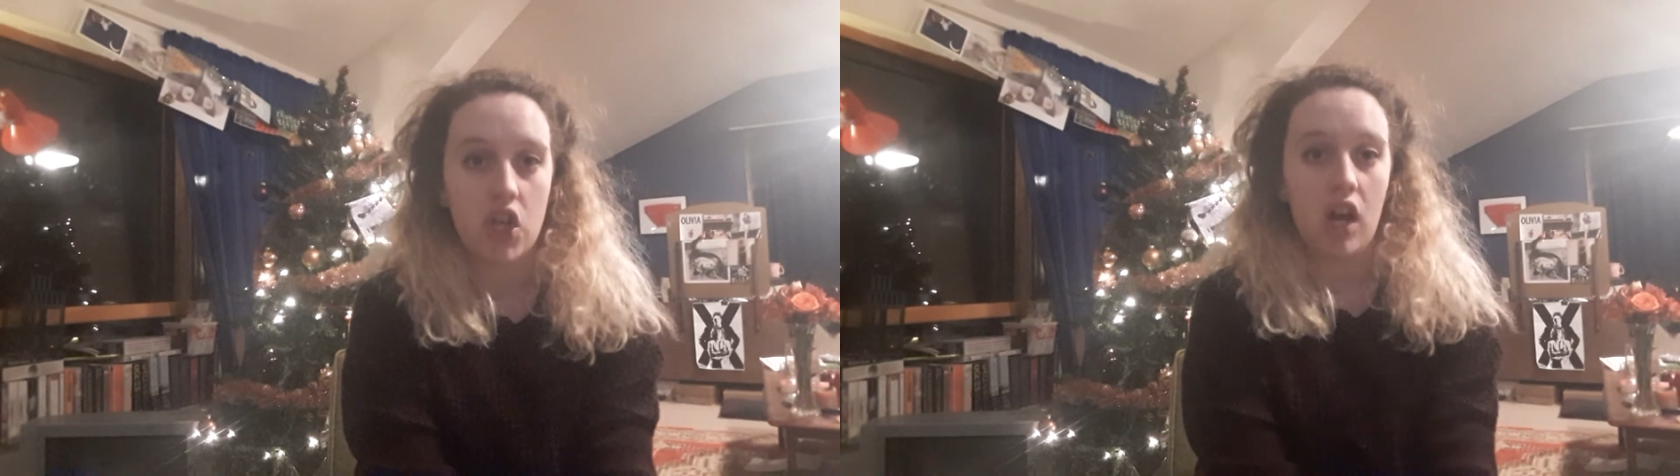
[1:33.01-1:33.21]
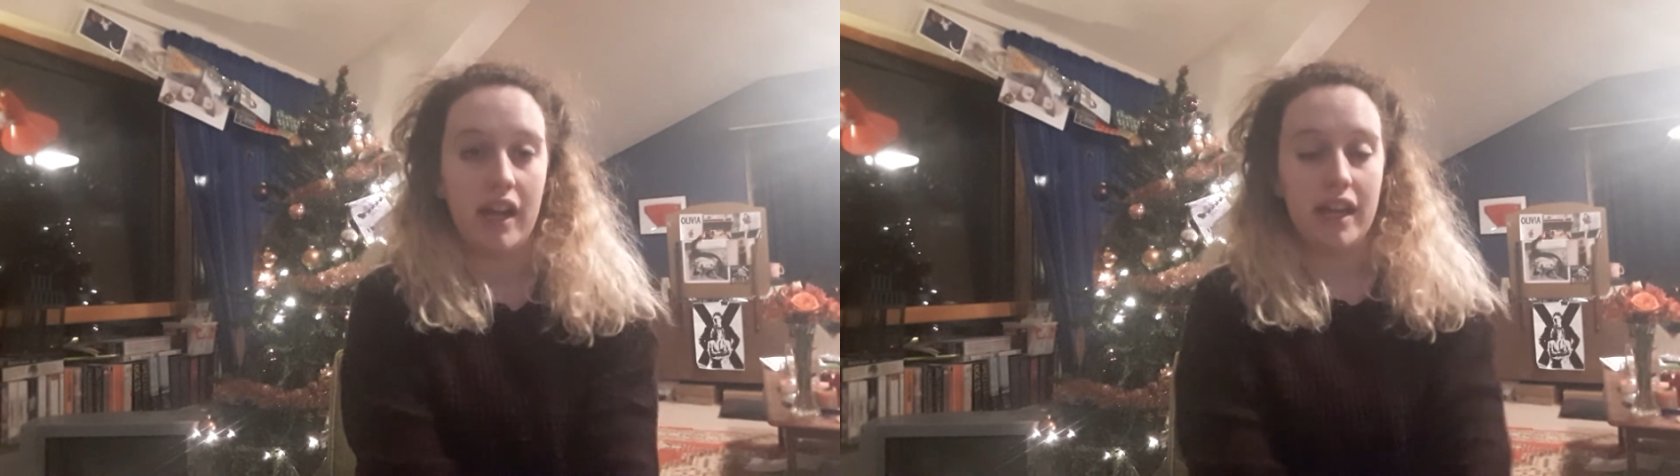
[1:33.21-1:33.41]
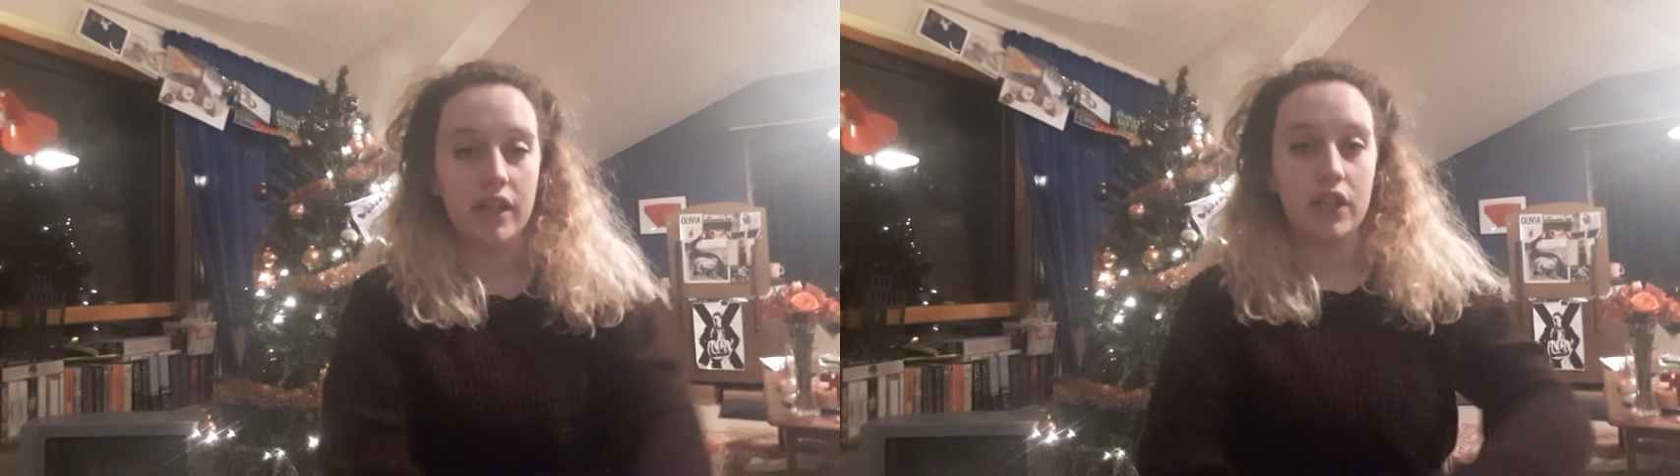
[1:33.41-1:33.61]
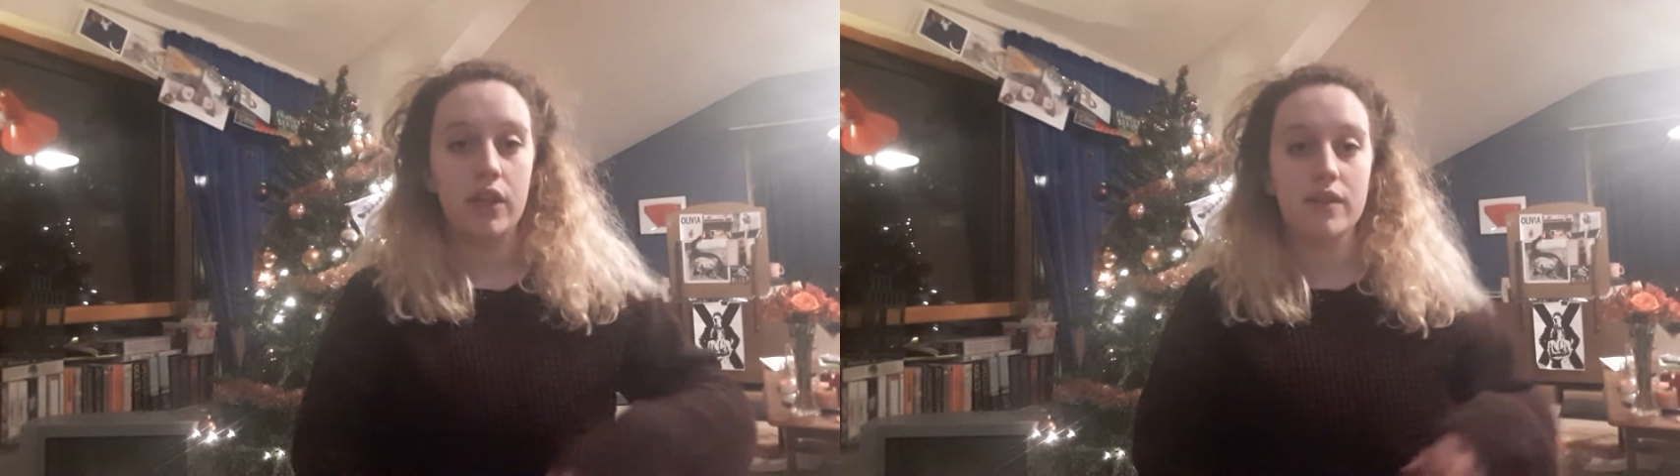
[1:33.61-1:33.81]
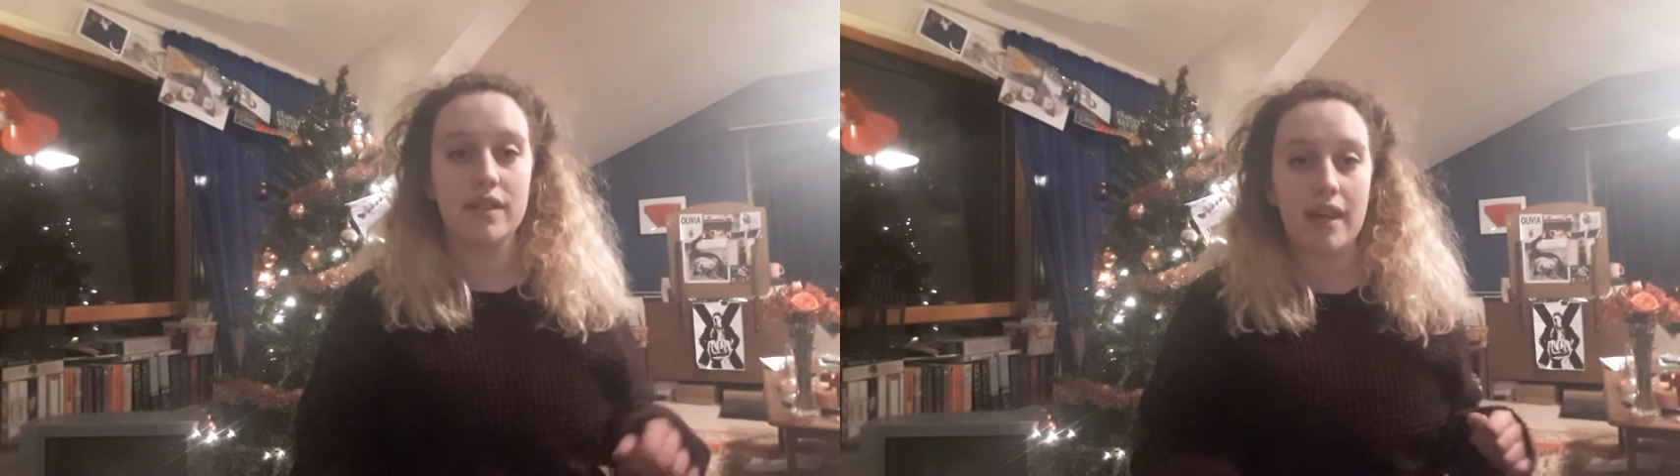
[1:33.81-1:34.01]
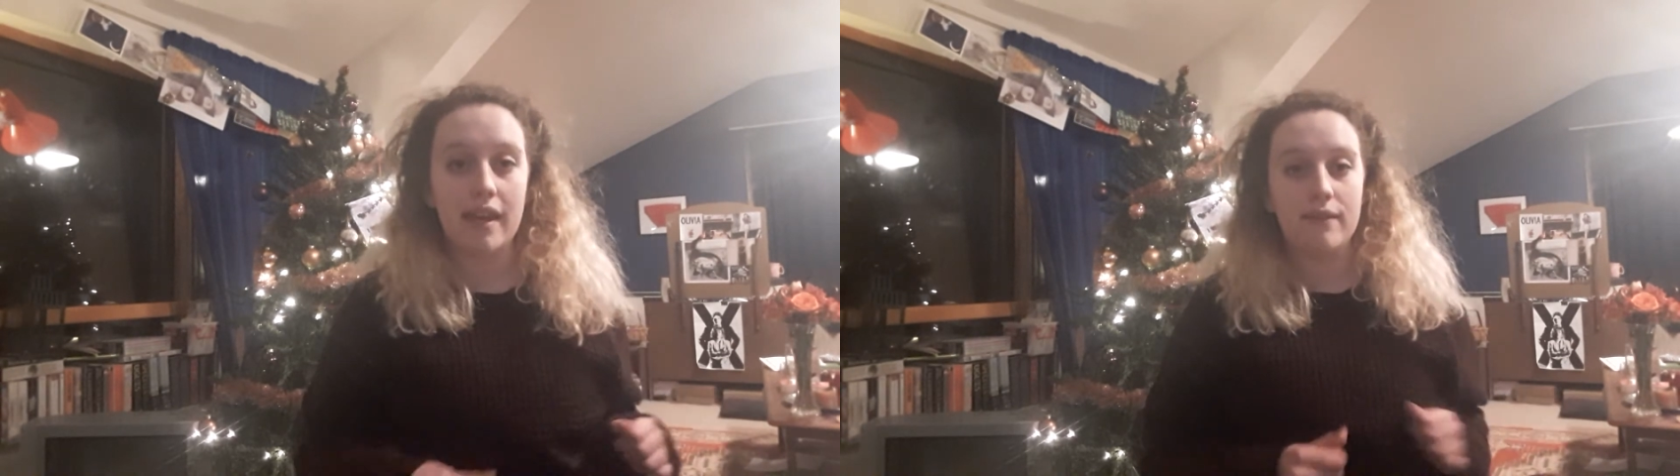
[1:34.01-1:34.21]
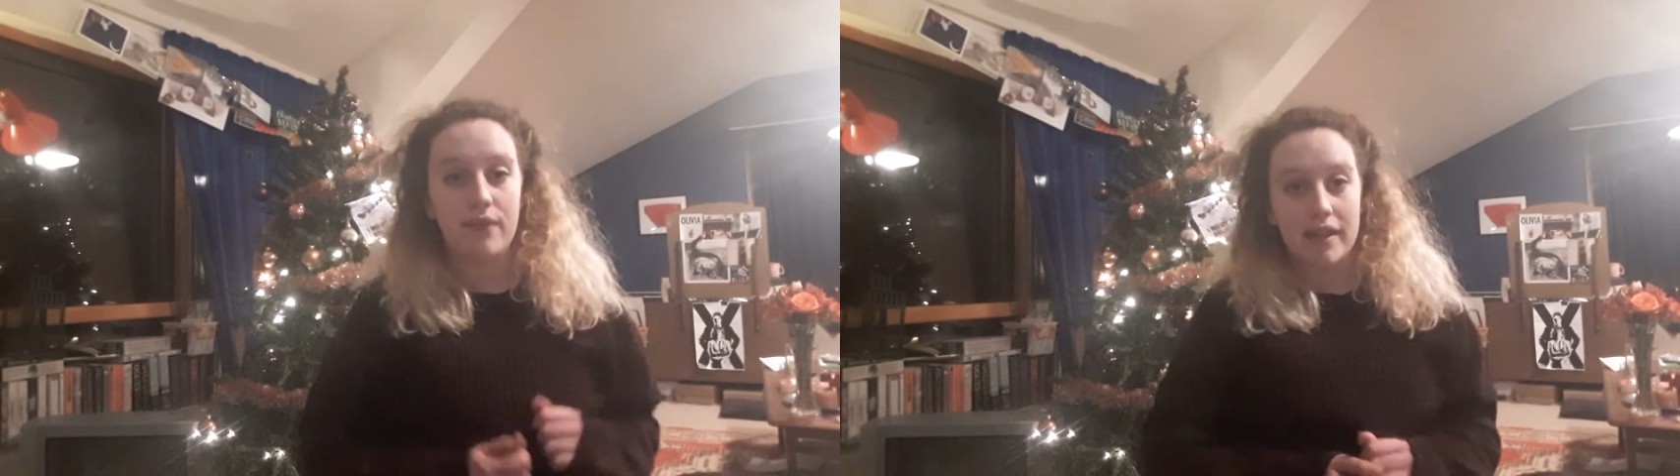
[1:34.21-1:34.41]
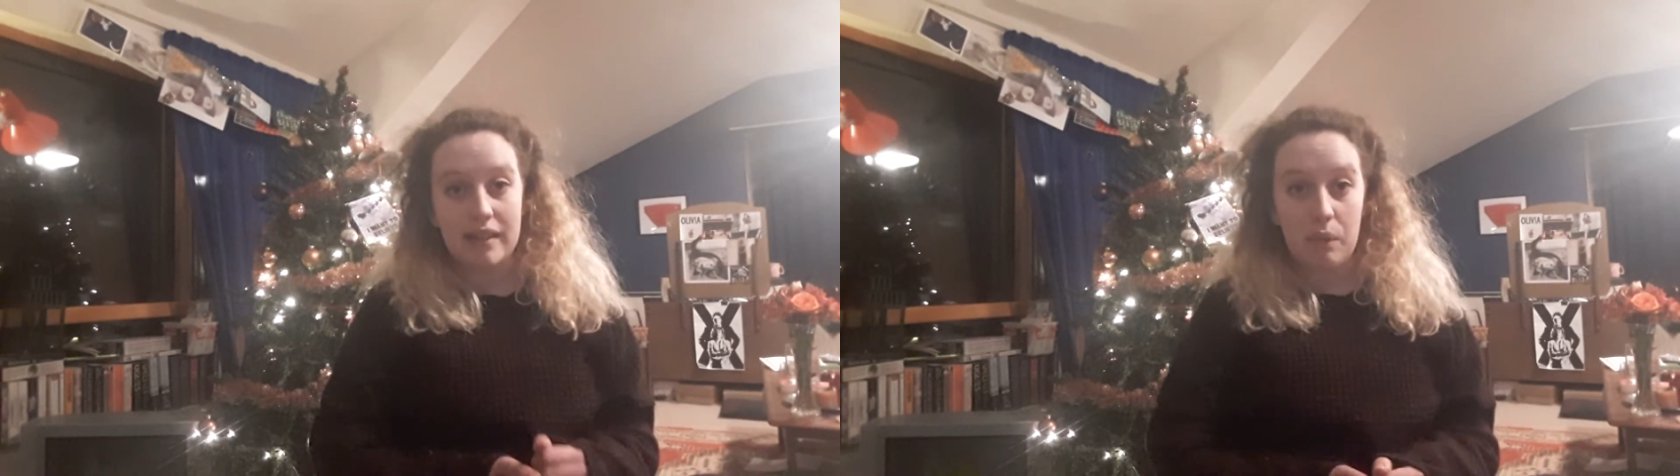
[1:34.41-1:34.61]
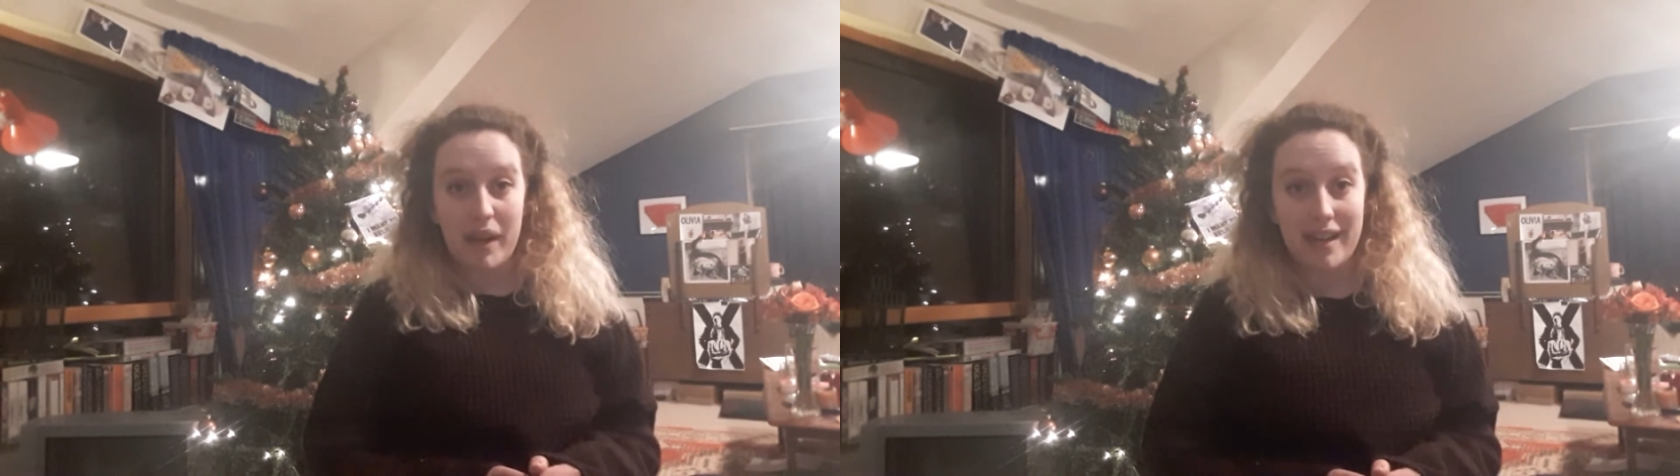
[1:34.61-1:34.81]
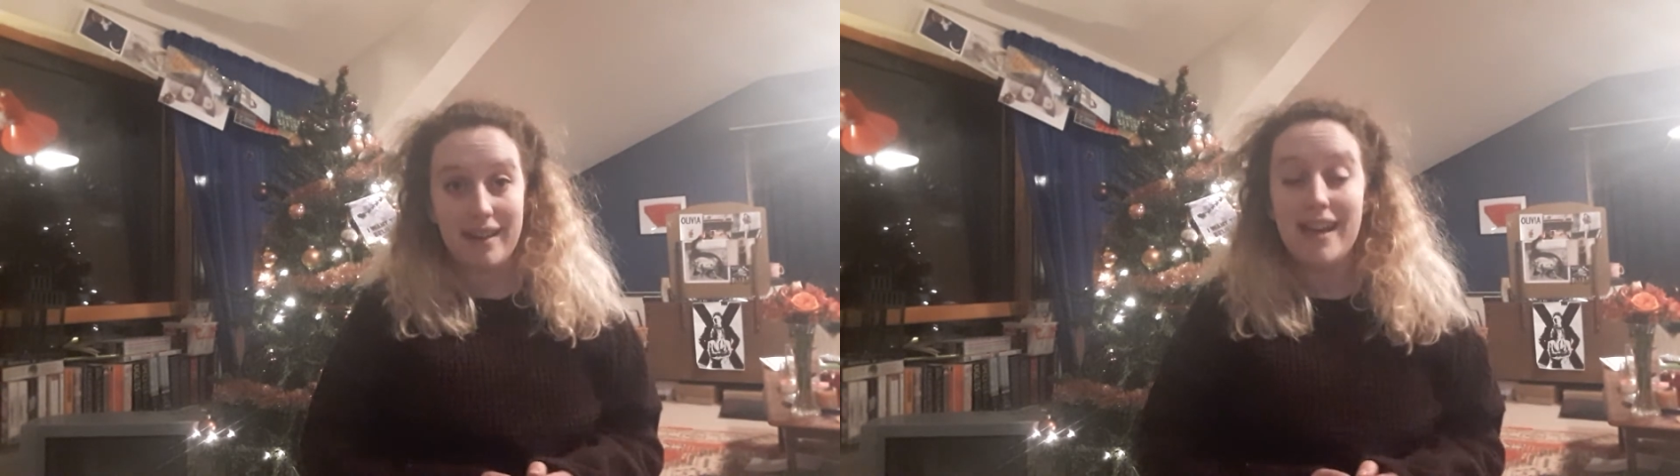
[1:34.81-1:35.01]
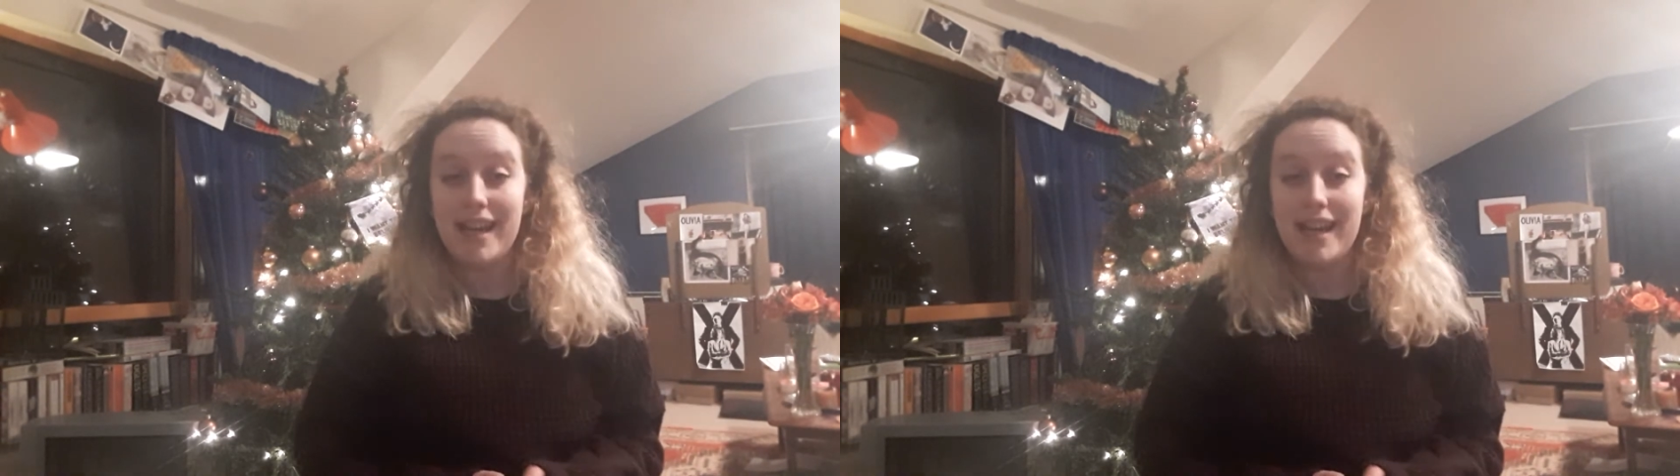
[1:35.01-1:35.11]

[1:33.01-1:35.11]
shy and new so that they can find their way